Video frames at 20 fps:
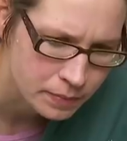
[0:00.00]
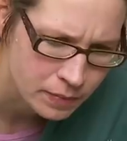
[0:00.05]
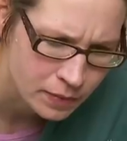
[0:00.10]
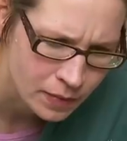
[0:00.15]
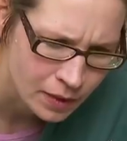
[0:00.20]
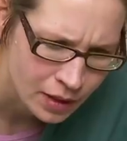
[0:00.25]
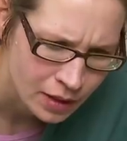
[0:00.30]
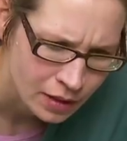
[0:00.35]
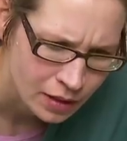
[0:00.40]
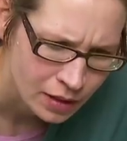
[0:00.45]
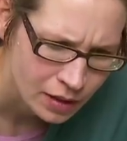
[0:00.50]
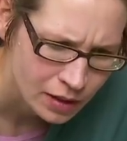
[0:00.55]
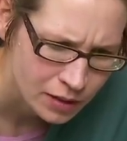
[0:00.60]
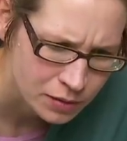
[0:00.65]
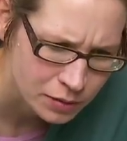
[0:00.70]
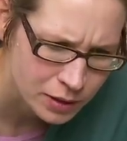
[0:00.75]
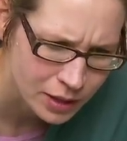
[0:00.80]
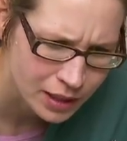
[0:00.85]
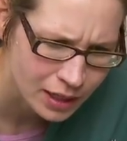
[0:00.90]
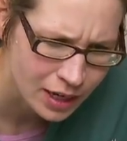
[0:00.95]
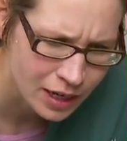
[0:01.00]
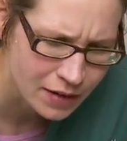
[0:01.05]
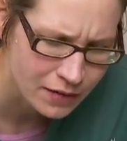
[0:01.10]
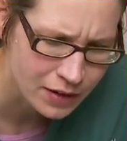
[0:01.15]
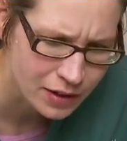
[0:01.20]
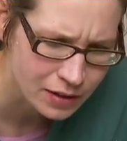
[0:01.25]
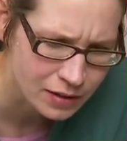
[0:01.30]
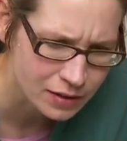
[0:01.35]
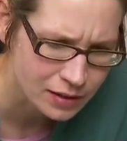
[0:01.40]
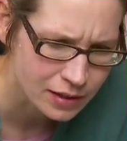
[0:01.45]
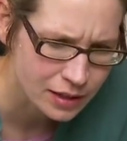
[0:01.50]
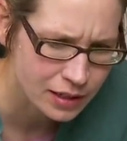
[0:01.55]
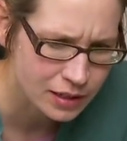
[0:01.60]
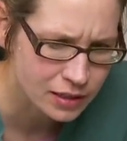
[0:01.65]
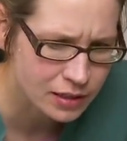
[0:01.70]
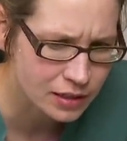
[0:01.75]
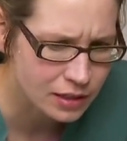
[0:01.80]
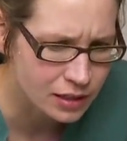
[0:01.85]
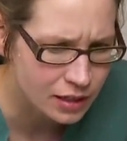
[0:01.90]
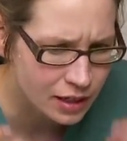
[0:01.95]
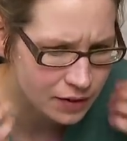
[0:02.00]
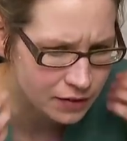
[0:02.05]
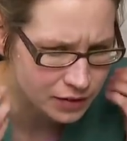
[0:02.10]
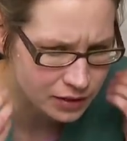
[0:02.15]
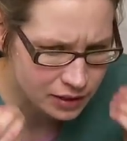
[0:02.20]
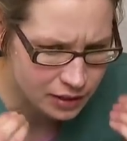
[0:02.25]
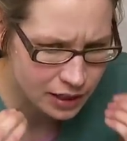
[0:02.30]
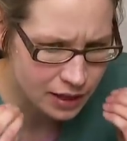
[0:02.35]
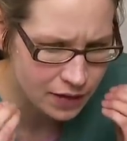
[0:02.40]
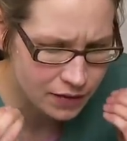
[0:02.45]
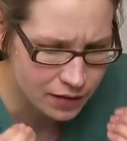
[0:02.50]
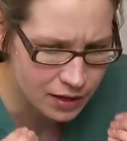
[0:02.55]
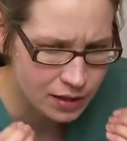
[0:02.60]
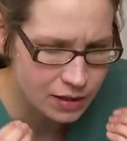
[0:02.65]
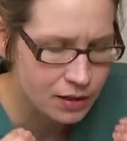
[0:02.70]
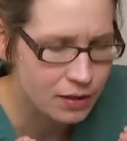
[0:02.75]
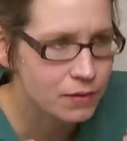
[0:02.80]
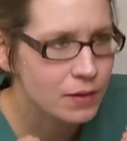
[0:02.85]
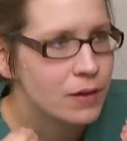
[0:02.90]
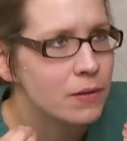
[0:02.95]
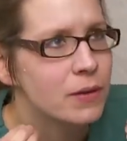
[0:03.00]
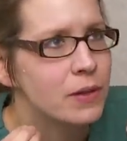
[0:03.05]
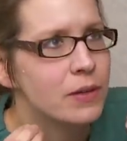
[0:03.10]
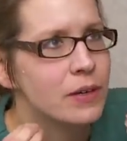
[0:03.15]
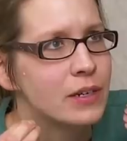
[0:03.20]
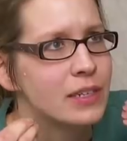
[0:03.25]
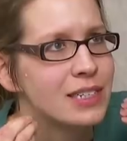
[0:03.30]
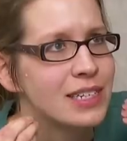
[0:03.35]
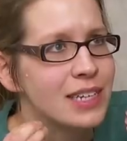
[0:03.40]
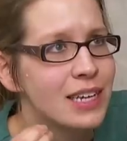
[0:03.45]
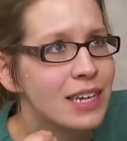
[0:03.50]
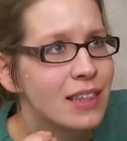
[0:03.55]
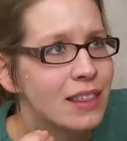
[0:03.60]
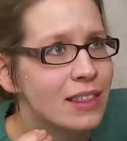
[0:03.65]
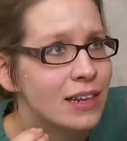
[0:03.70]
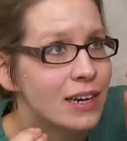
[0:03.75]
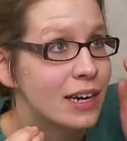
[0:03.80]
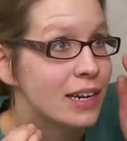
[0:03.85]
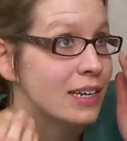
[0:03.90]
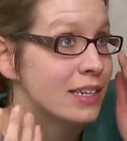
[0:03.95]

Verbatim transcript: muscles. That's what kind of it looks like. She doesn't actually have anything wrong with her teeth that